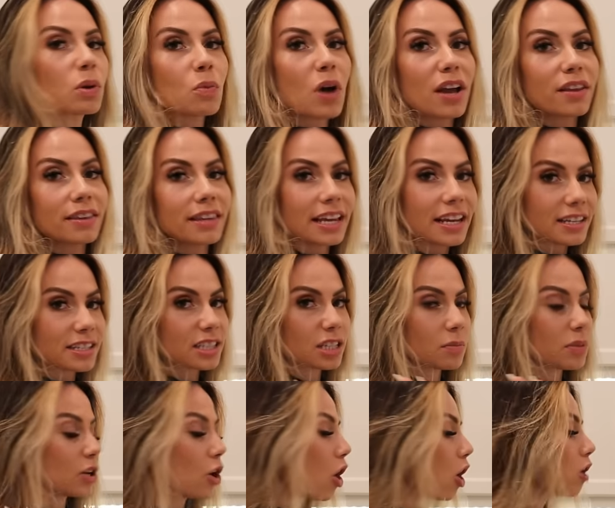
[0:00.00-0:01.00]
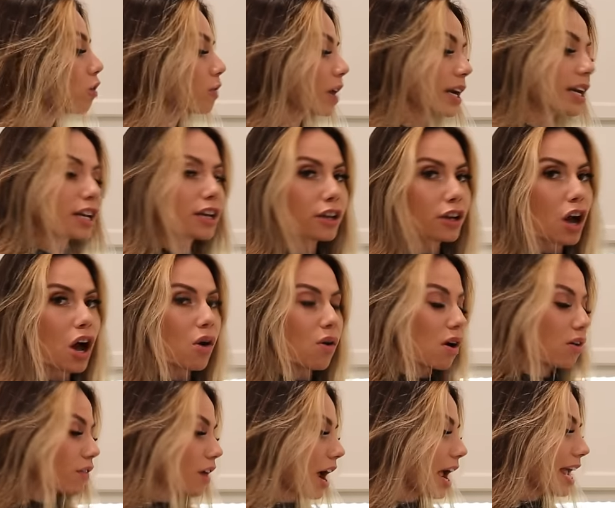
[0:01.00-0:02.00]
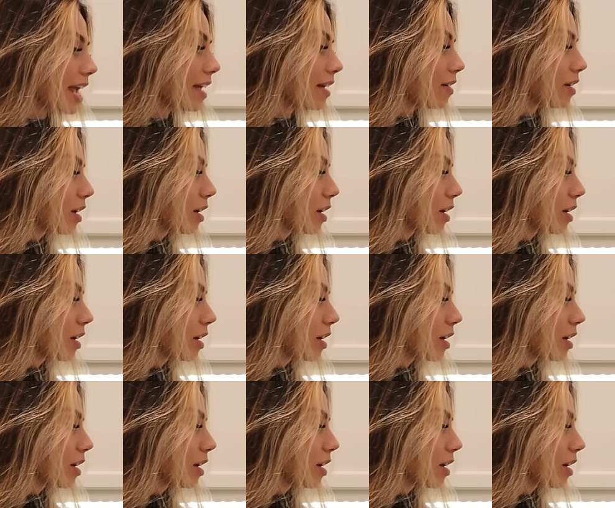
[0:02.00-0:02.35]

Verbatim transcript: we want things to be all ready to go, all right?